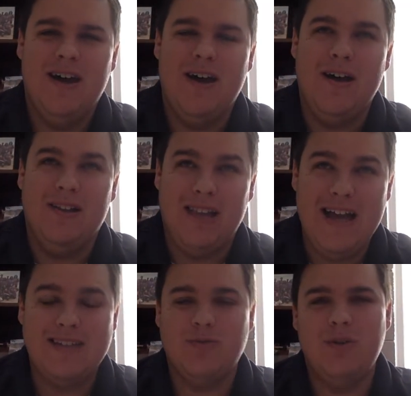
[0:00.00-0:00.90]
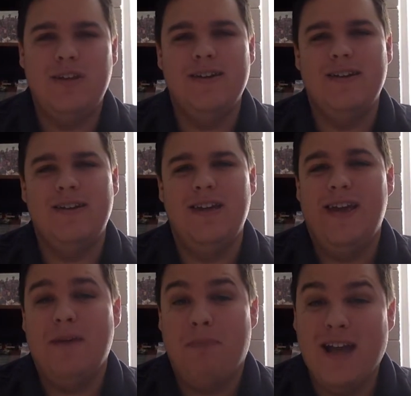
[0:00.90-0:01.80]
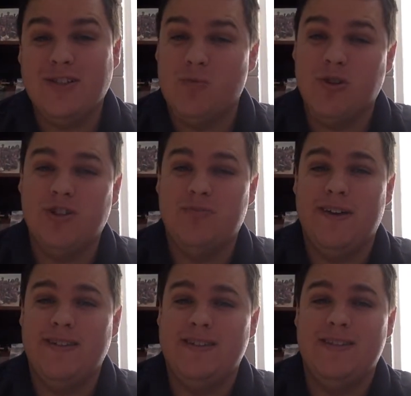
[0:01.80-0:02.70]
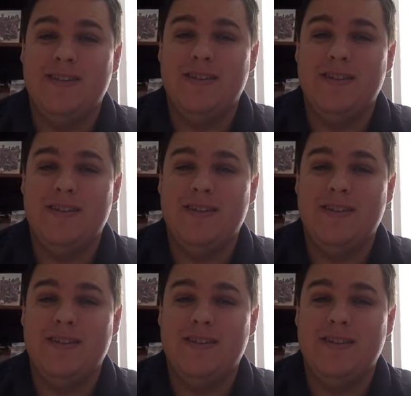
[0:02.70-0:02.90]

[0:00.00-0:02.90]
uh, last weekend and Passion Worship Nights